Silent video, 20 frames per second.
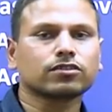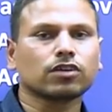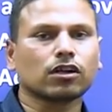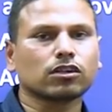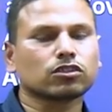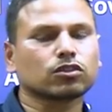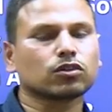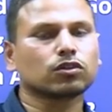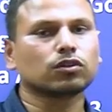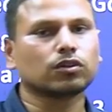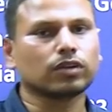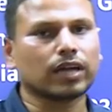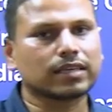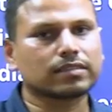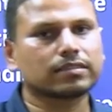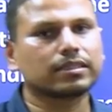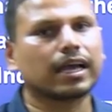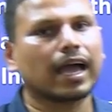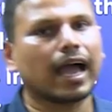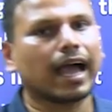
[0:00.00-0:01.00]
is also known
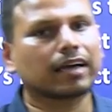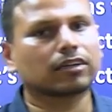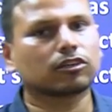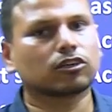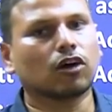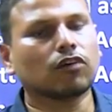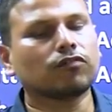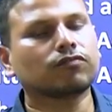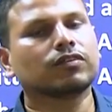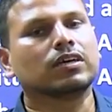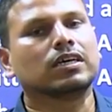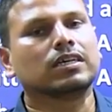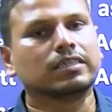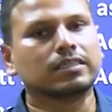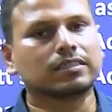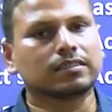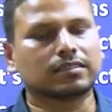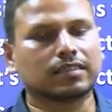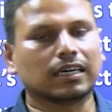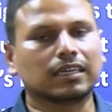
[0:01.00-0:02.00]
as the Act of
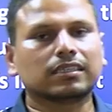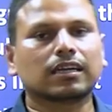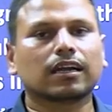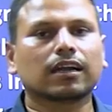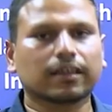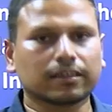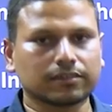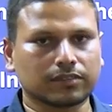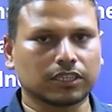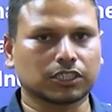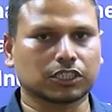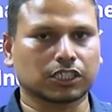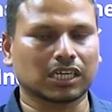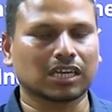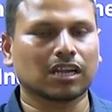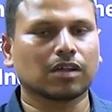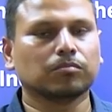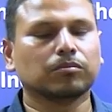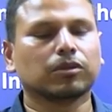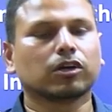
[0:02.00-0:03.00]
Centralization,
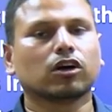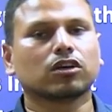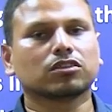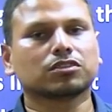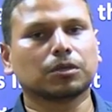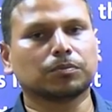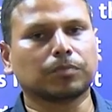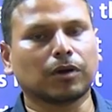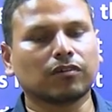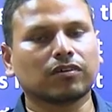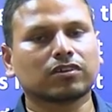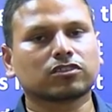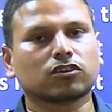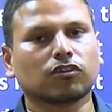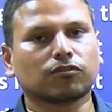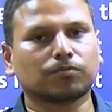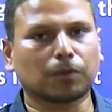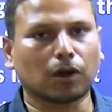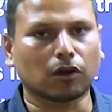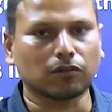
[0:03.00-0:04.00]
because the powers
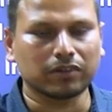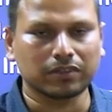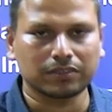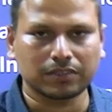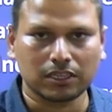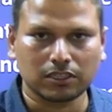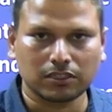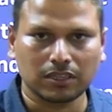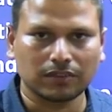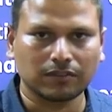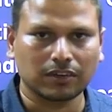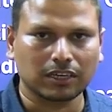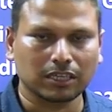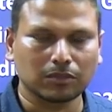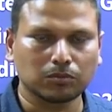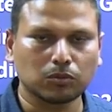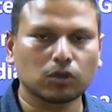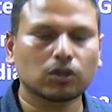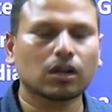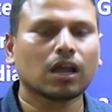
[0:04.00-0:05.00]
of provinces, they were
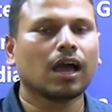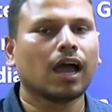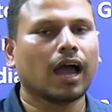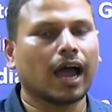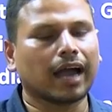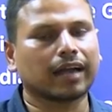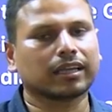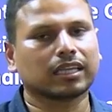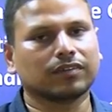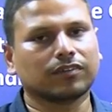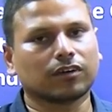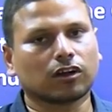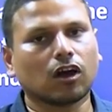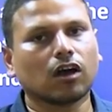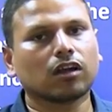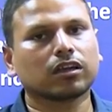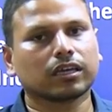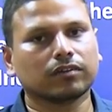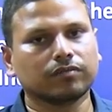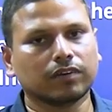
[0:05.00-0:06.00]
removed and they were
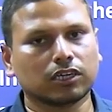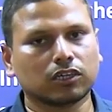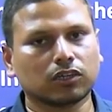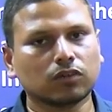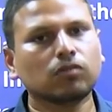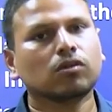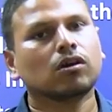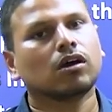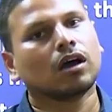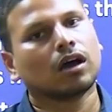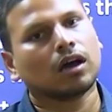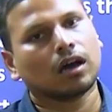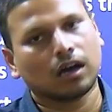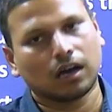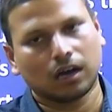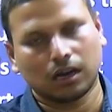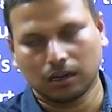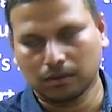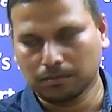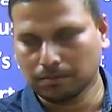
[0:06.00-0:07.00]
all given to
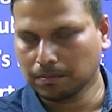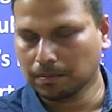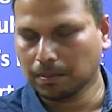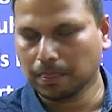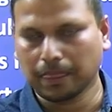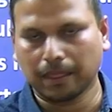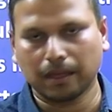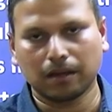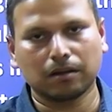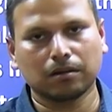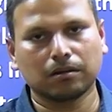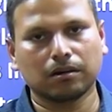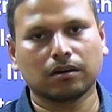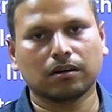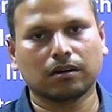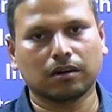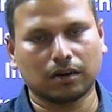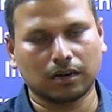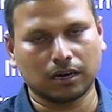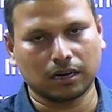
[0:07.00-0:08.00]

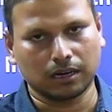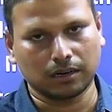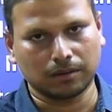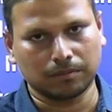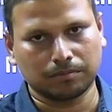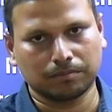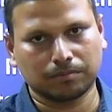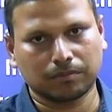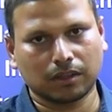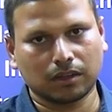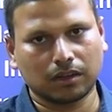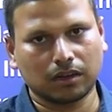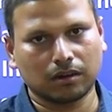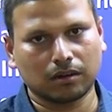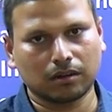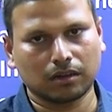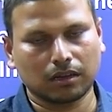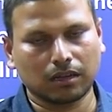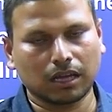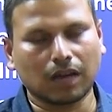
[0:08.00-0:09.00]
uh,
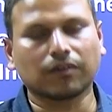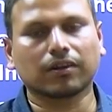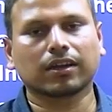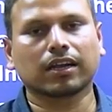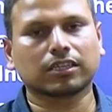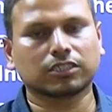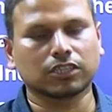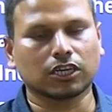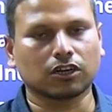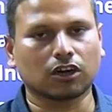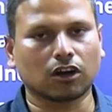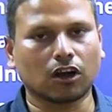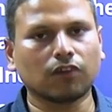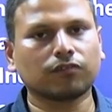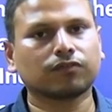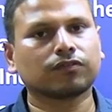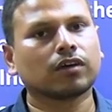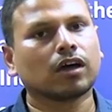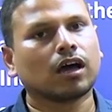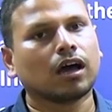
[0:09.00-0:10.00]
Governor General
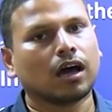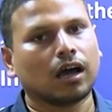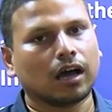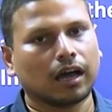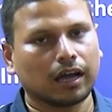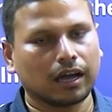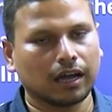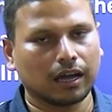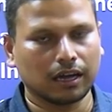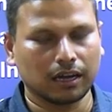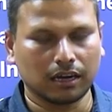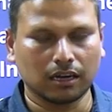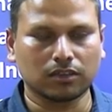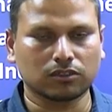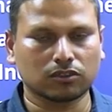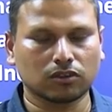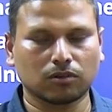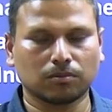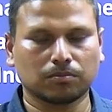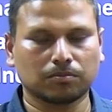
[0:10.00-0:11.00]
of, uh,
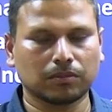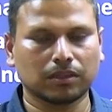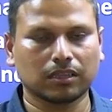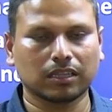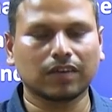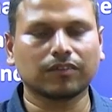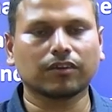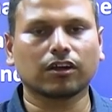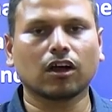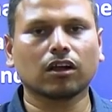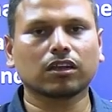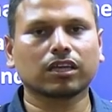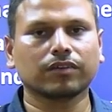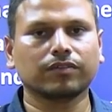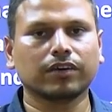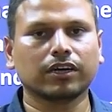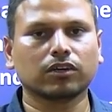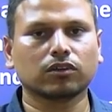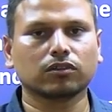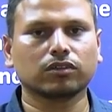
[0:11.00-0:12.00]
so they were all
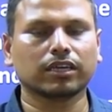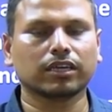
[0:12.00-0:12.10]
given to